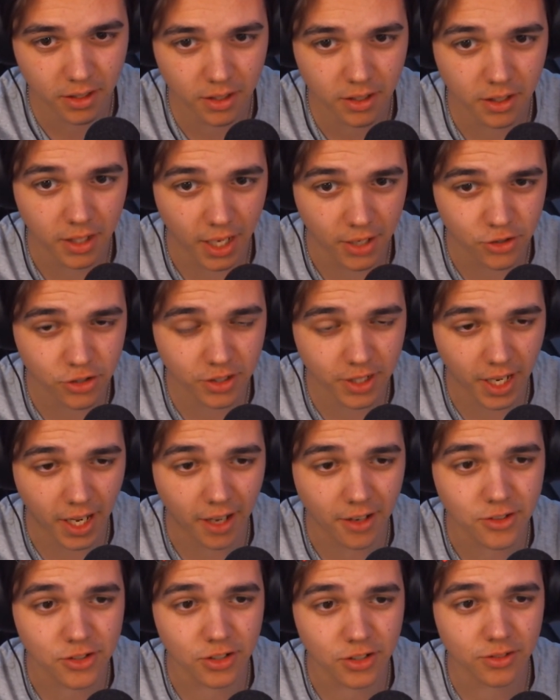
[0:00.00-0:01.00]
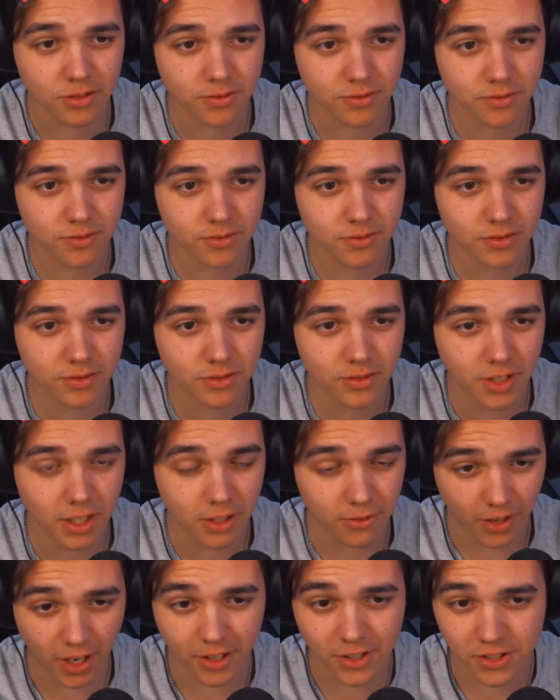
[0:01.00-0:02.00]
Legend has it.
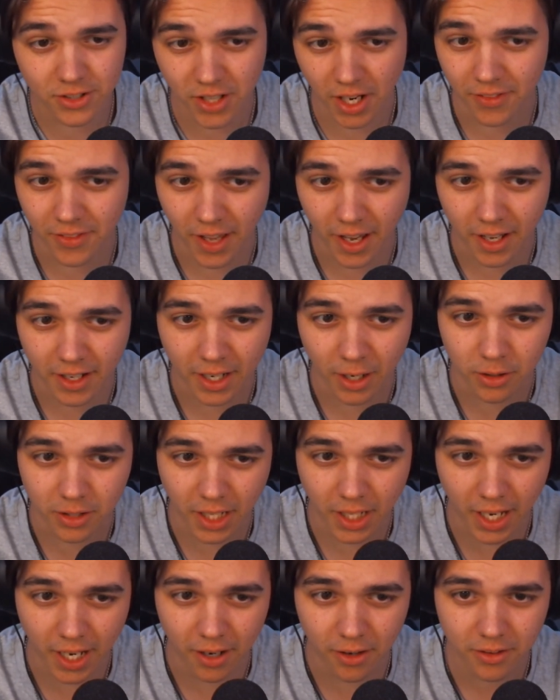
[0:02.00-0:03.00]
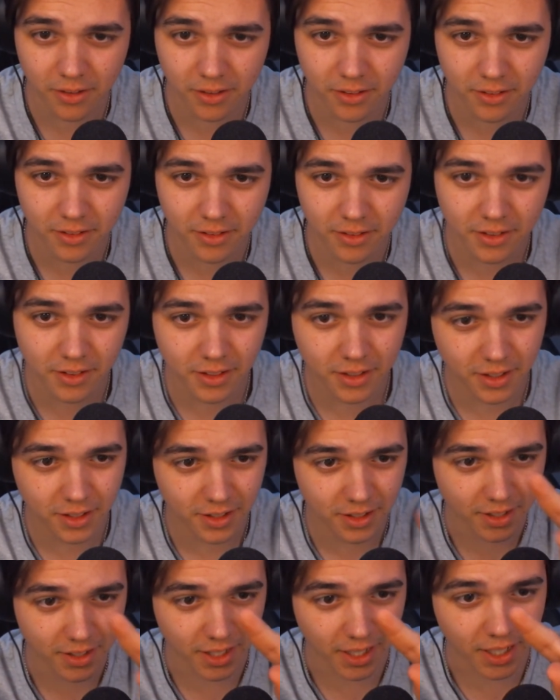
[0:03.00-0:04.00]
If I say that out loud,
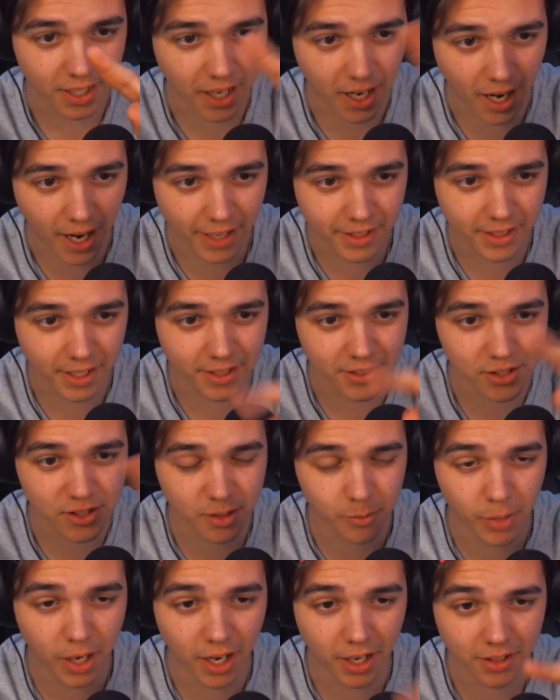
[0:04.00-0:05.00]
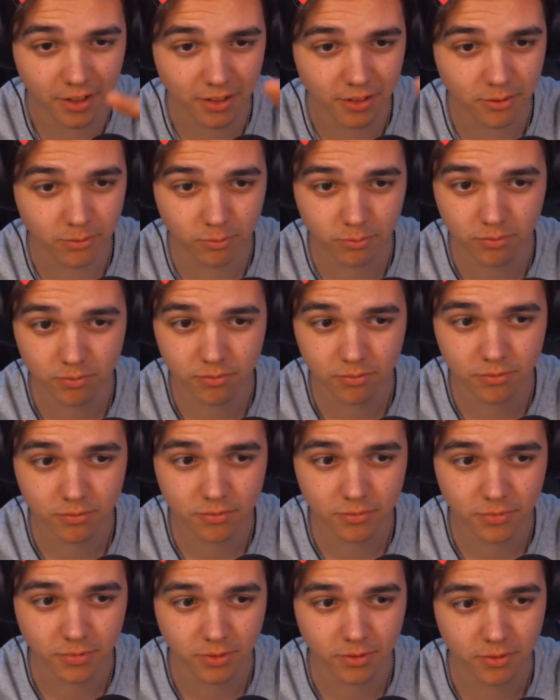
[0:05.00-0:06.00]
it highlights the button.
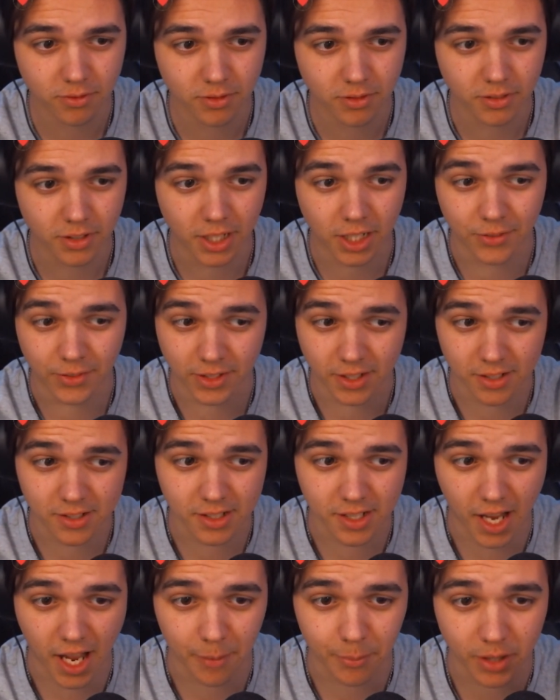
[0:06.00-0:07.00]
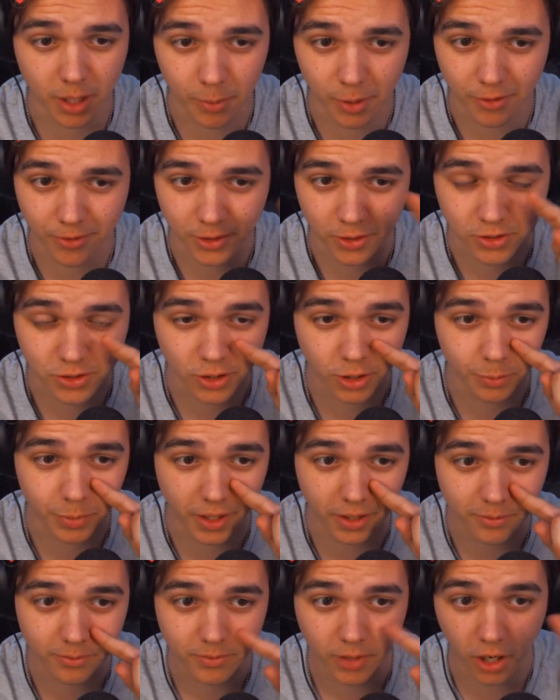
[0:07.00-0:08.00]
And if it doesn't happen, I'm going to feel
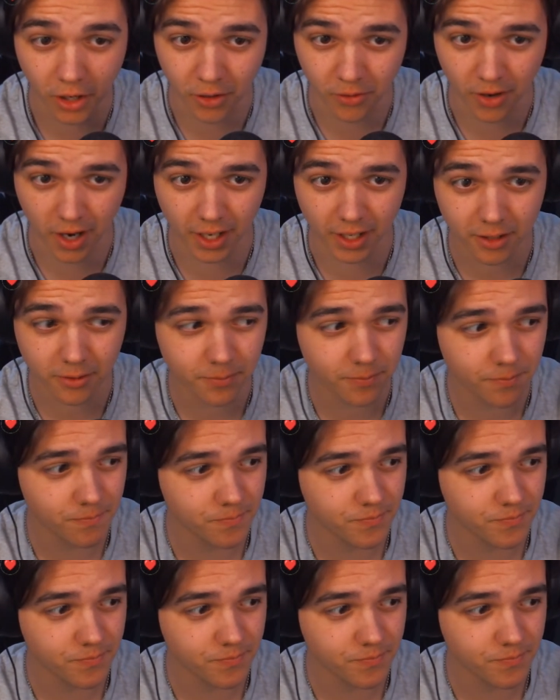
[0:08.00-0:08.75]
stupid. Are you ready?